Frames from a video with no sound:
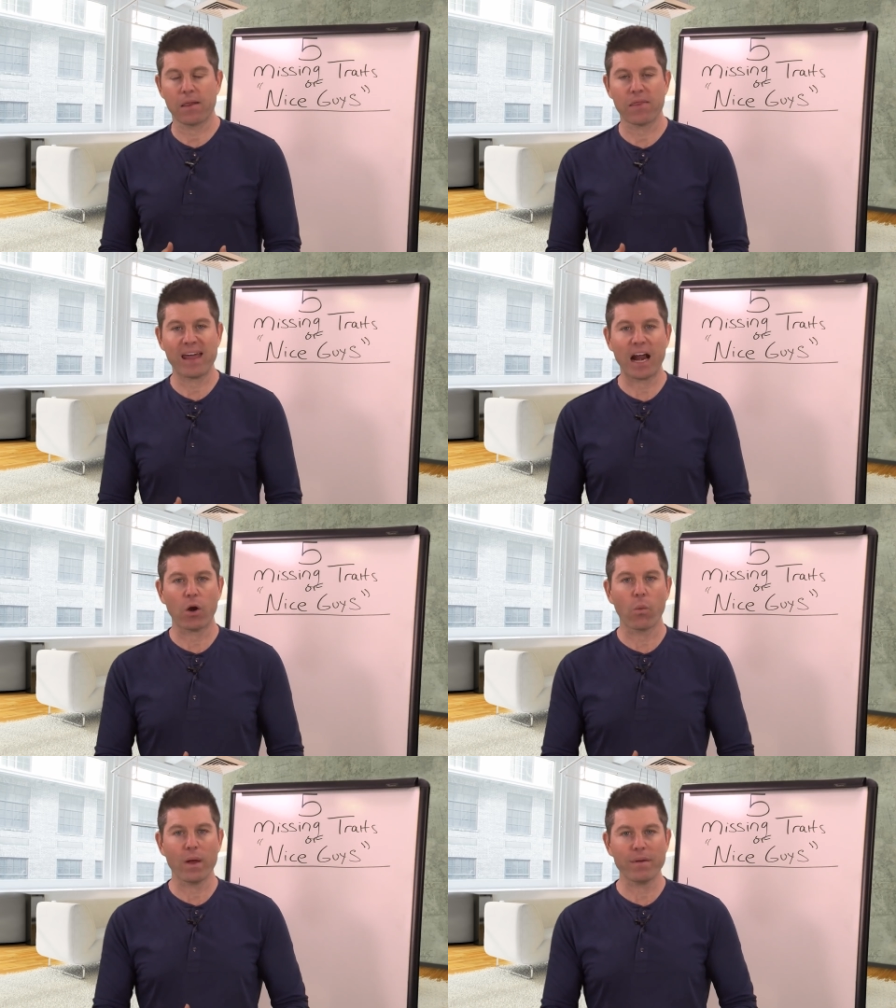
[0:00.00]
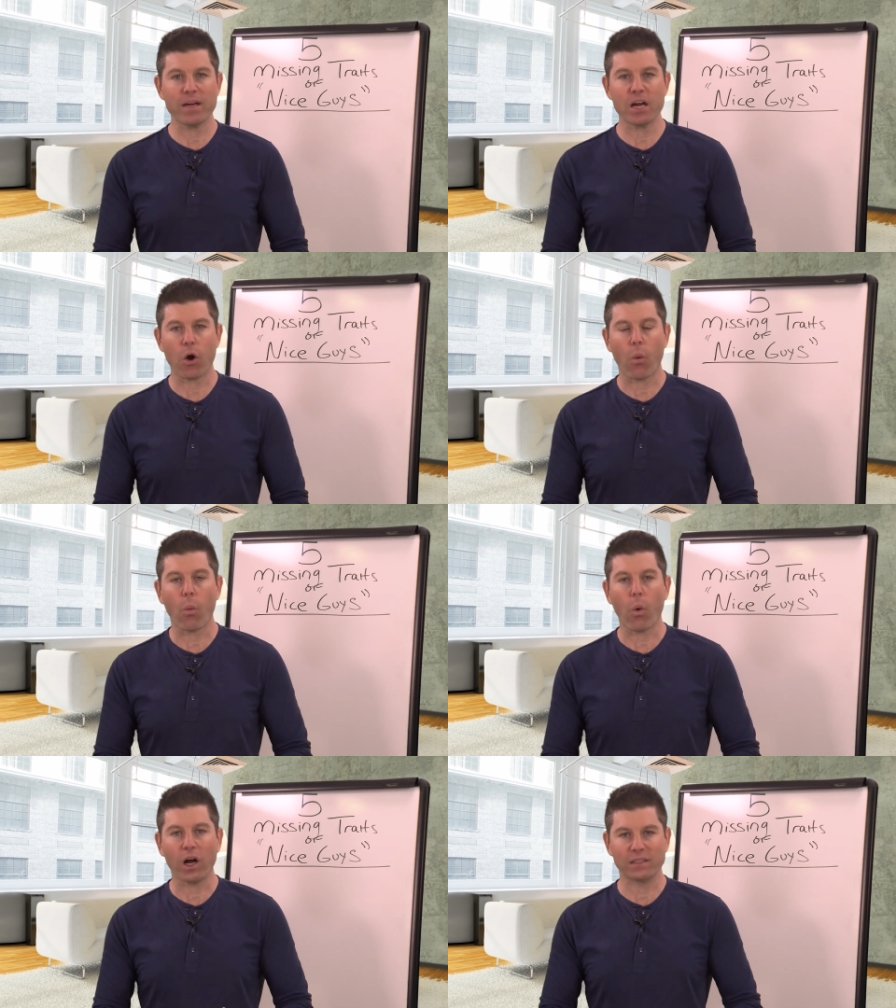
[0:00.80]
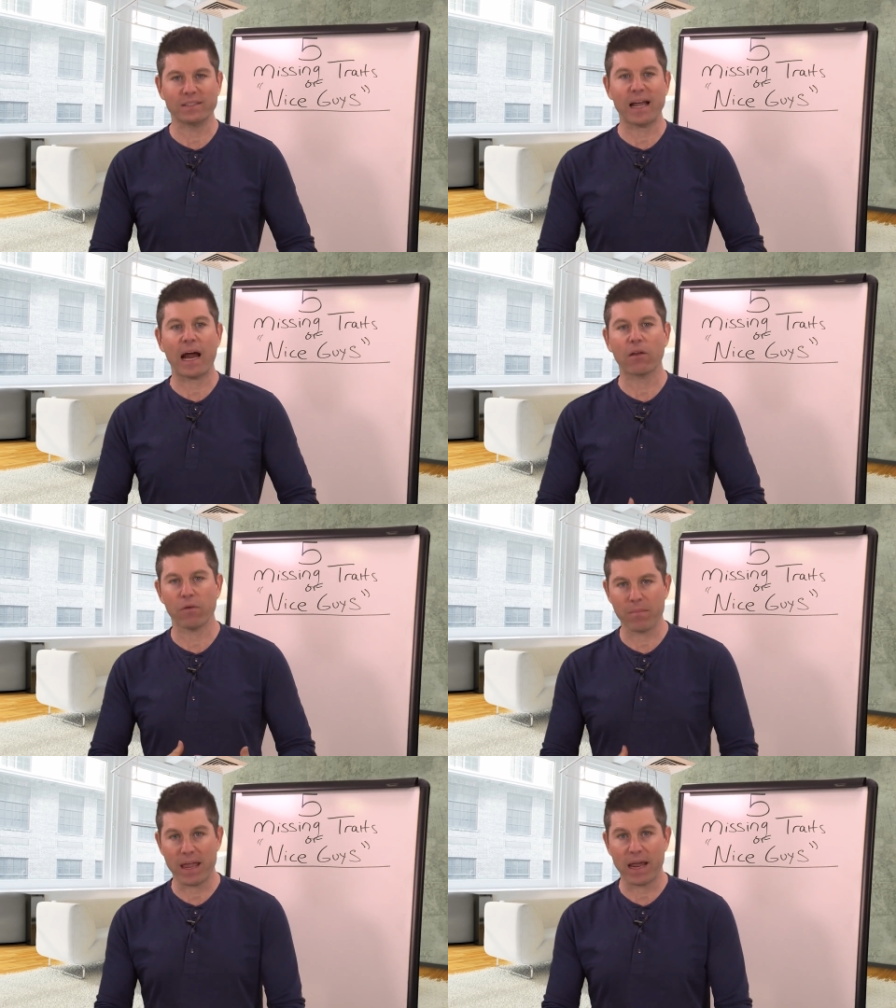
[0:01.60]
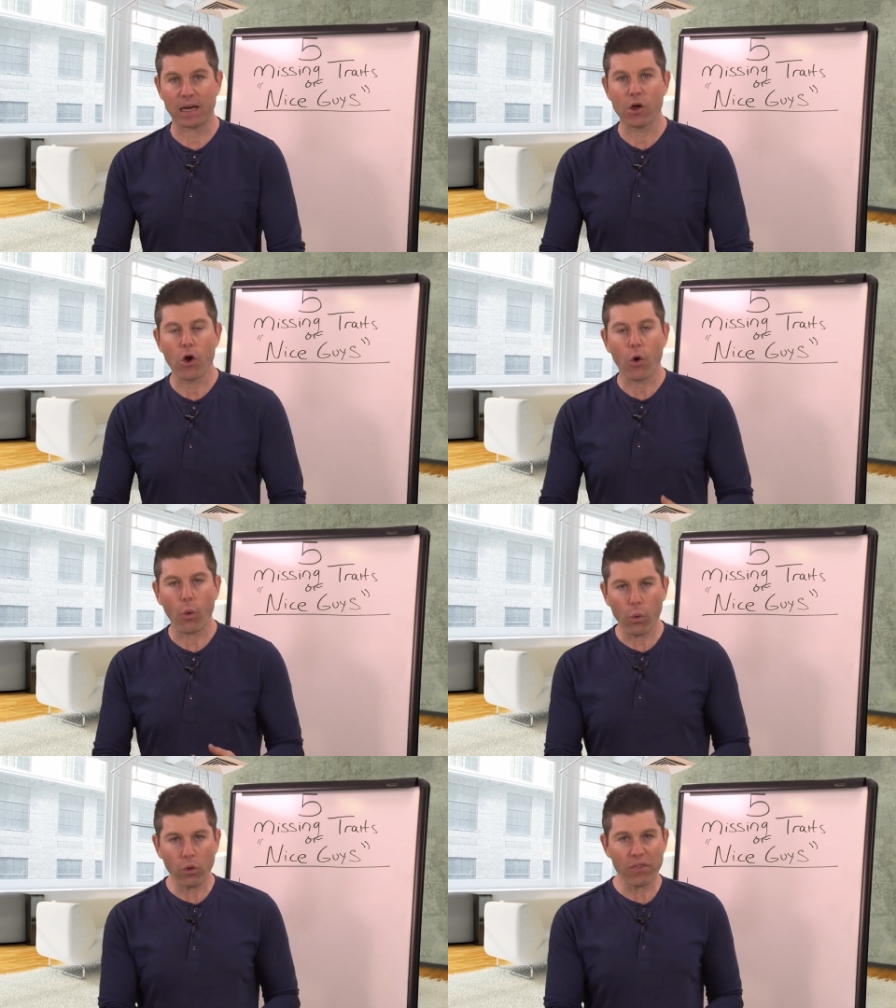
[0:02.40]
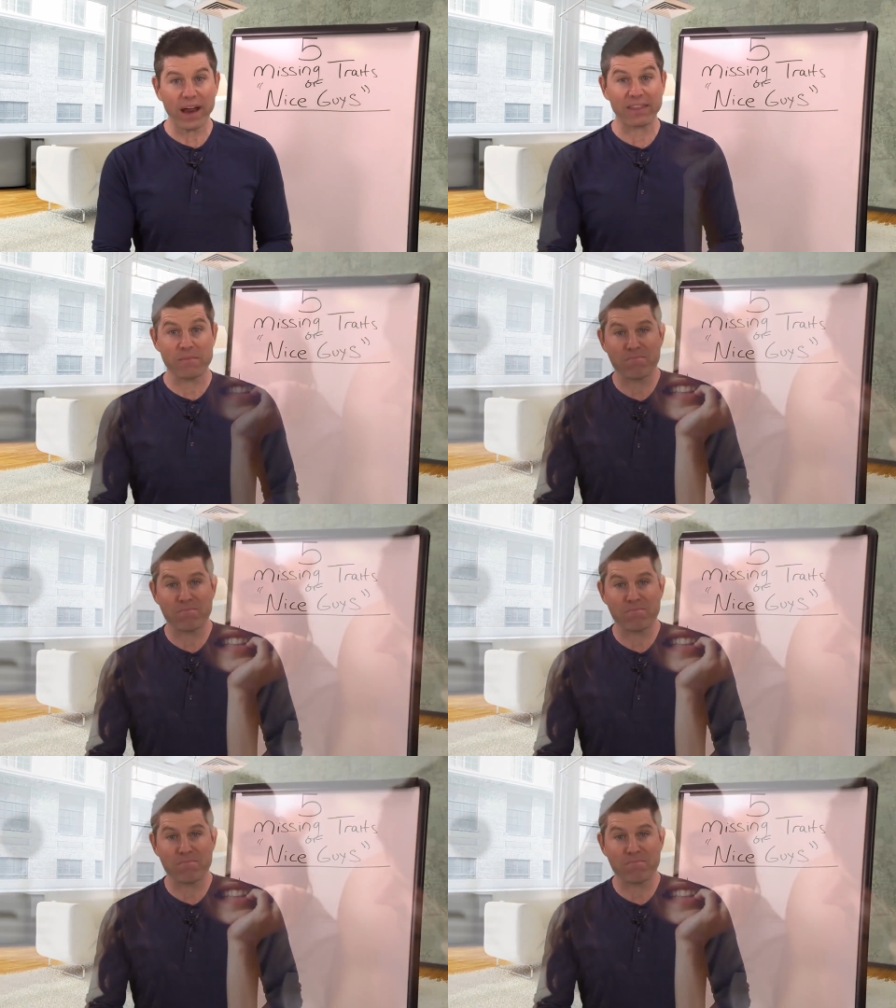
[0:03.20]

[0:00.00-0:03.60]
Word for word: that women want out of a man or that the